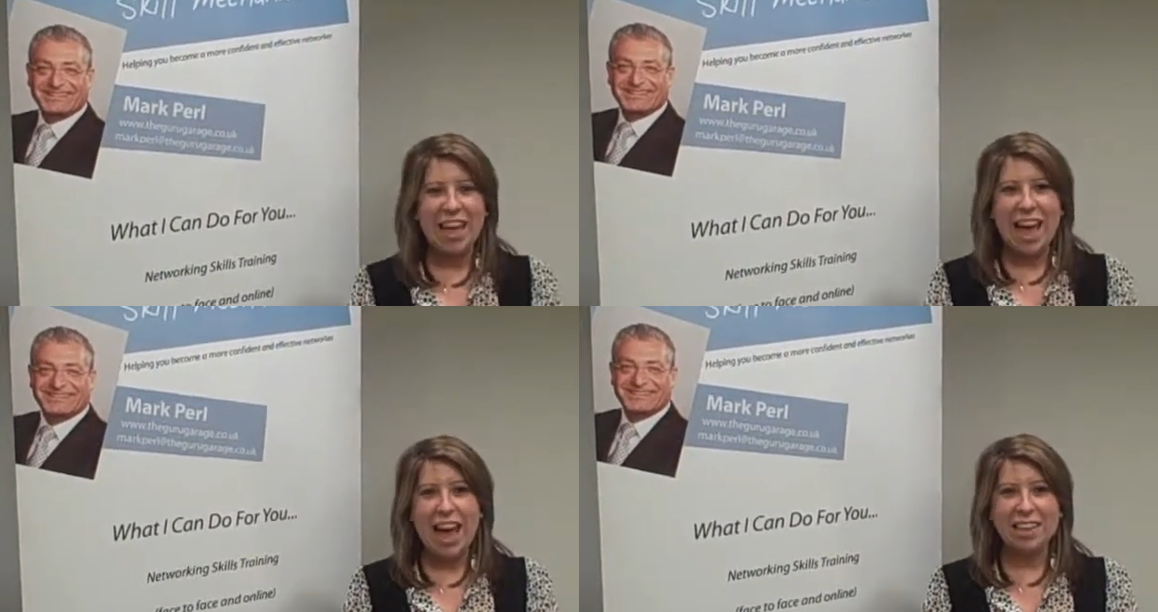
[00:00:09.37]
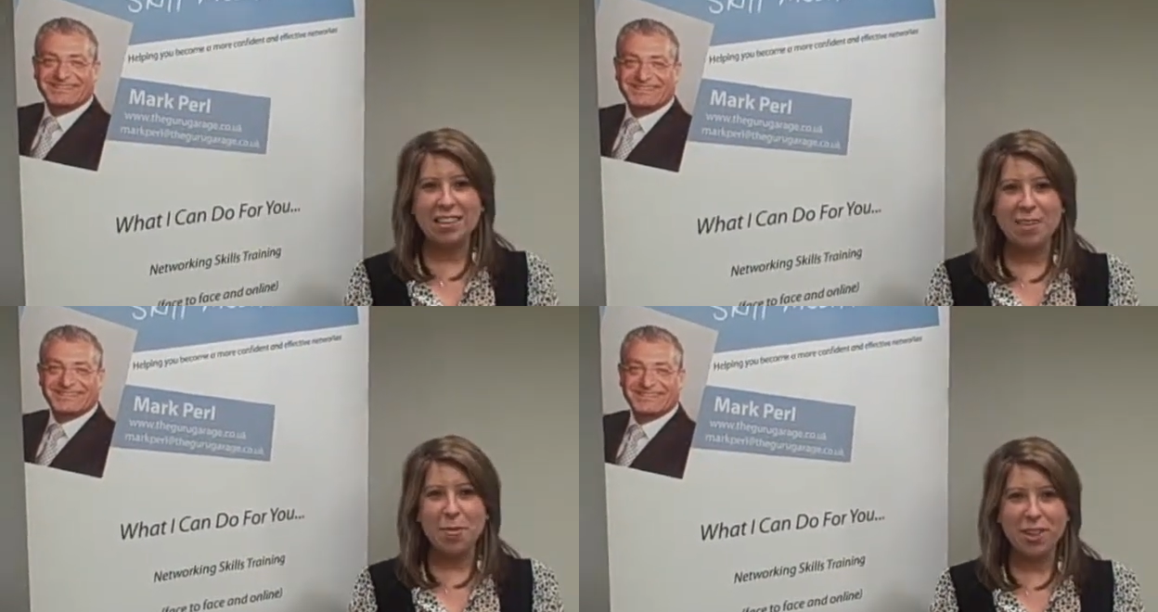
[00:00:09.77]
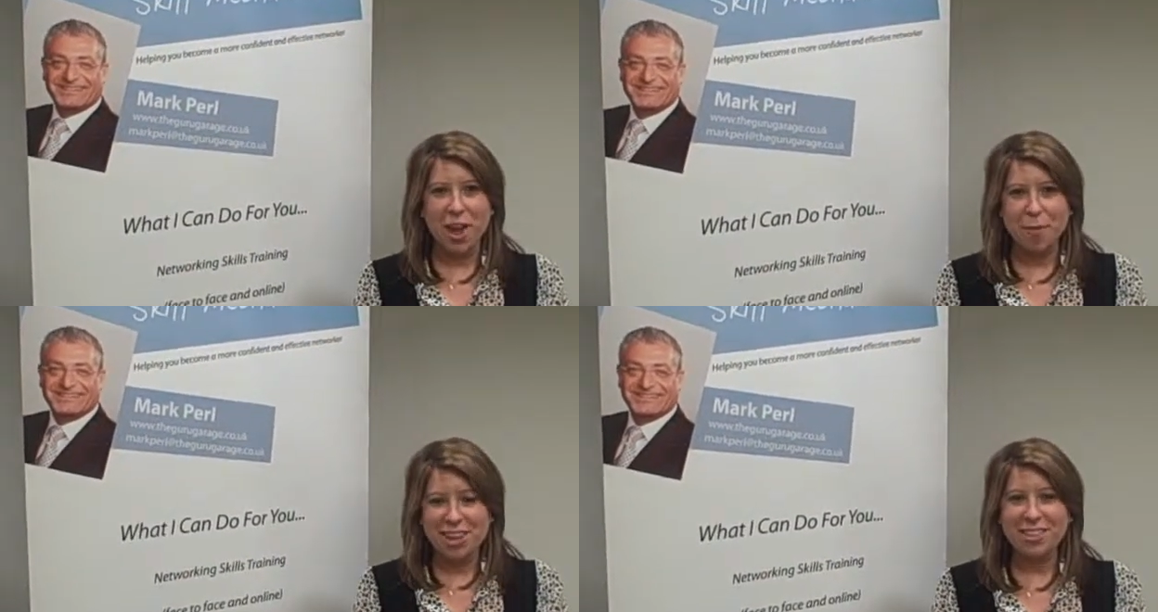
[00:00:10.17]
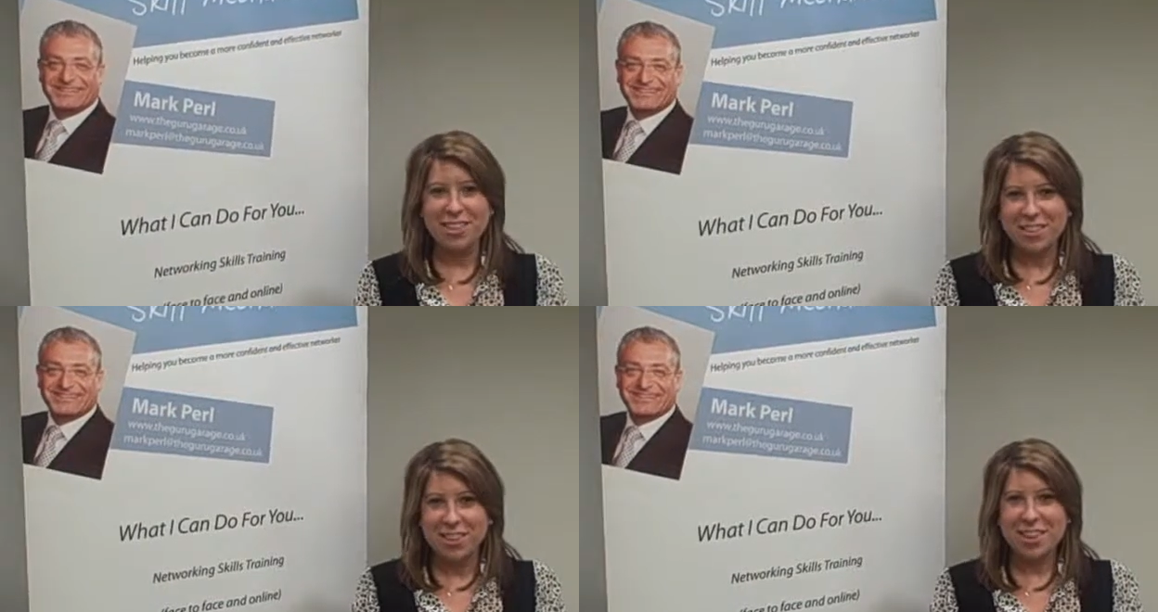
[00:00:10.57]
Speaker 1: and it's something that I'm actually
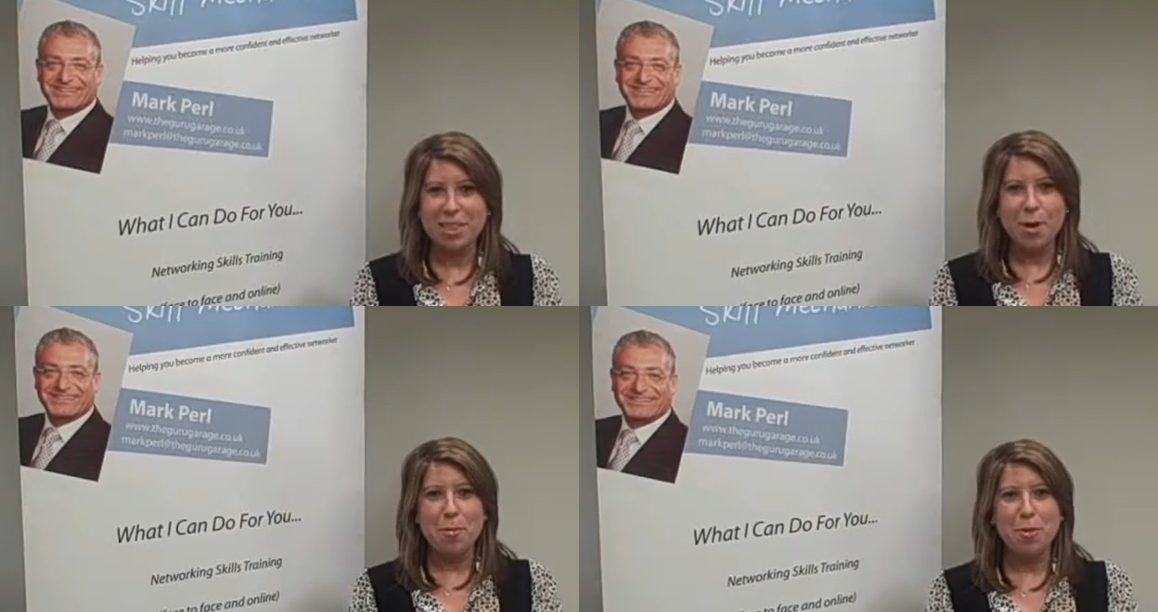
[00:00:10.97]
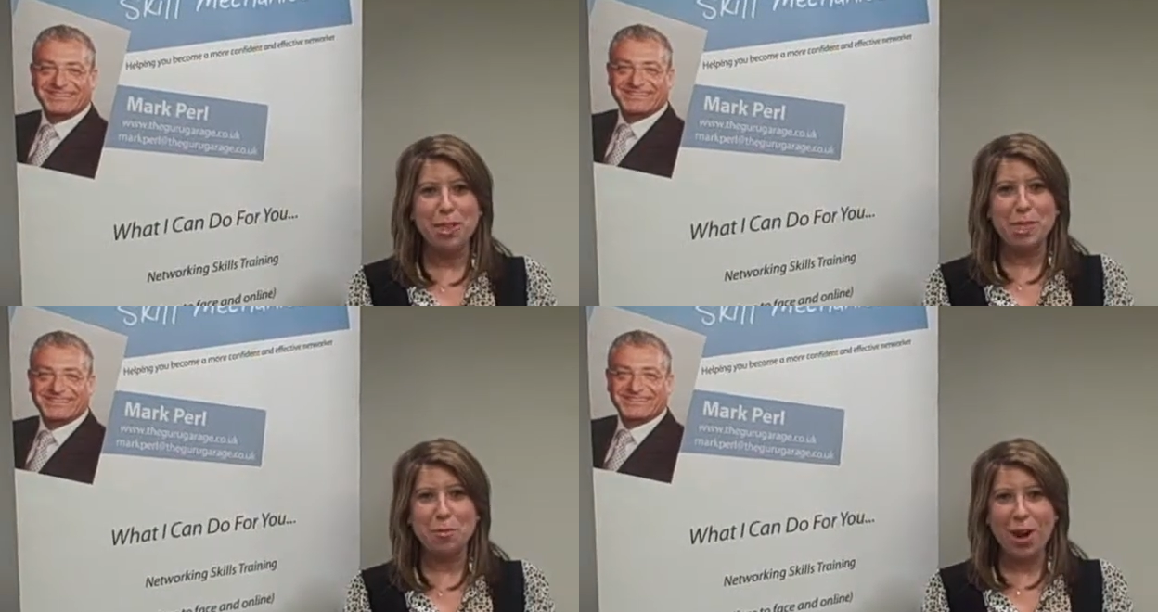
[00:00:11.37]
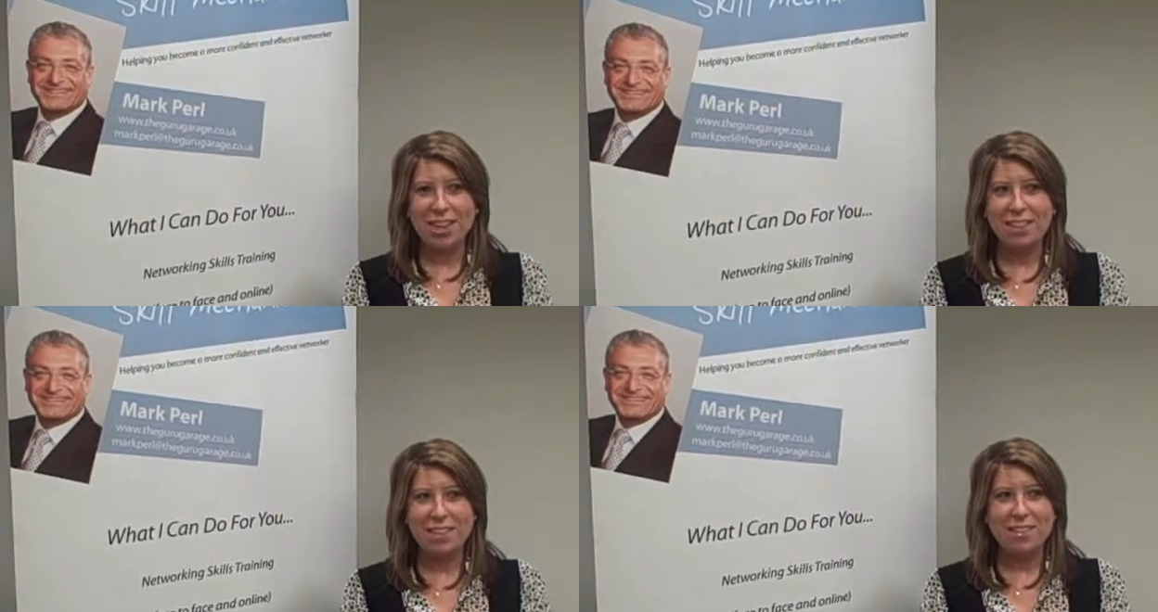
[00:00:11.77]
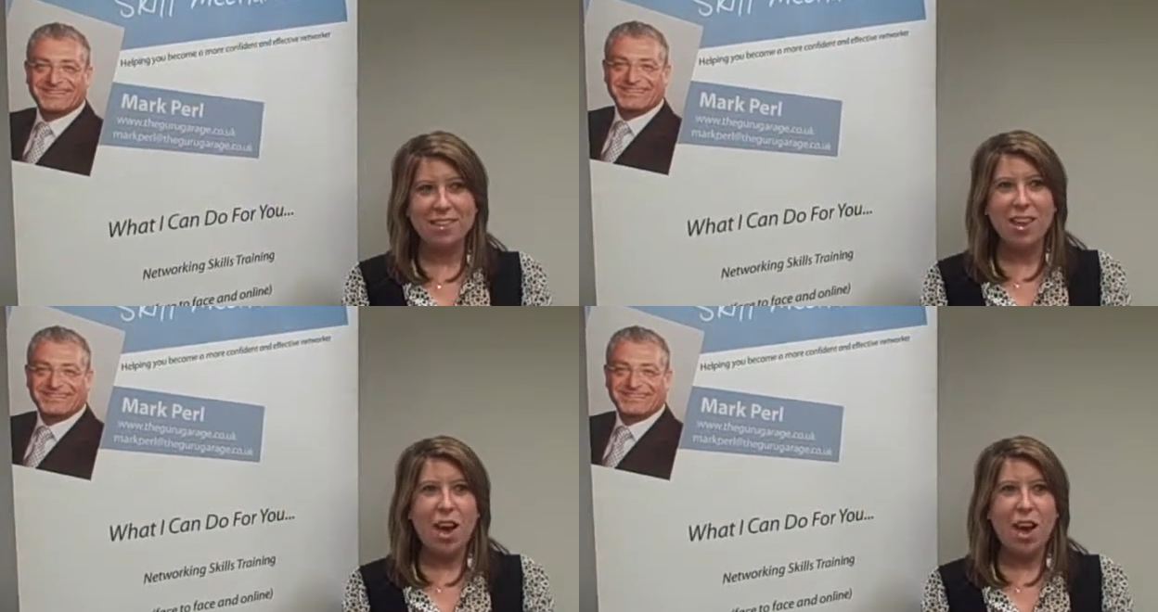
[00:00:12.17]
excited about putting into practice.